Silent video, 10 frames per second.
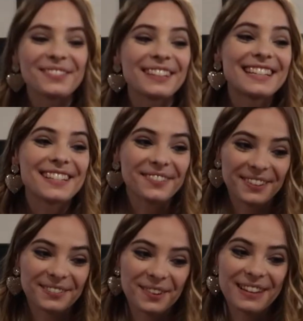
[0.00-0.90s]
really
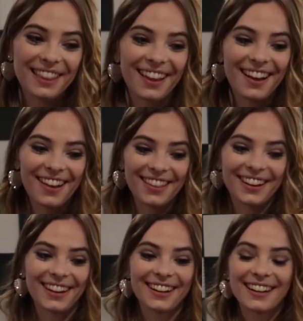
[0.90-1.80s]
different for me than
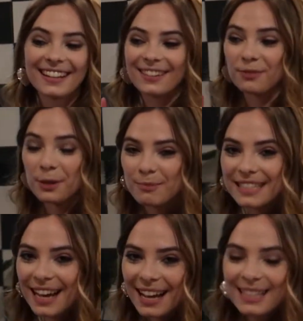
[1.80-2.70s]
other room
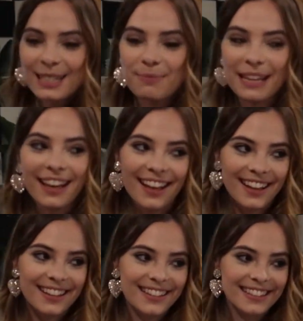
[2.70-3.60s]
designs
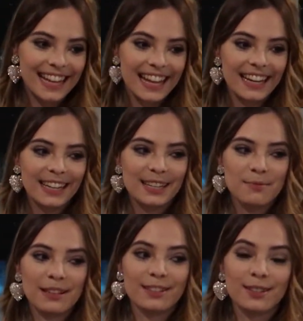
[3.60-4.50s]
because it needed to
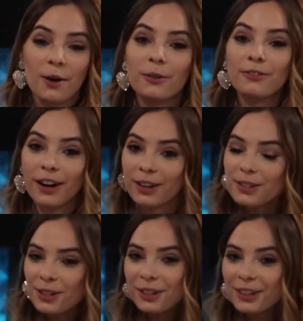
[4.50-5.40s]
be so
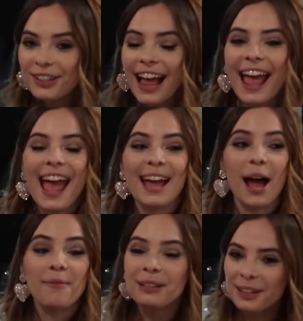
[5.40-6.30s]
functional, and
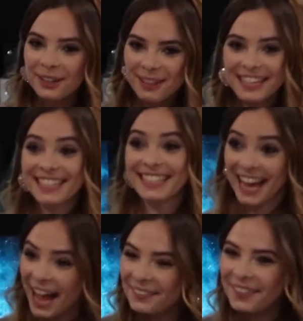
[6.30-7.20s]
I'm really good with the
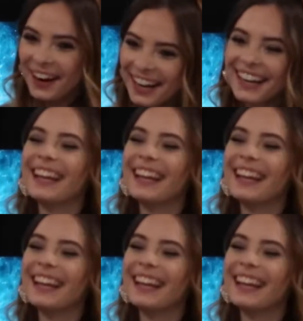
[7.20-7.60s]
design part.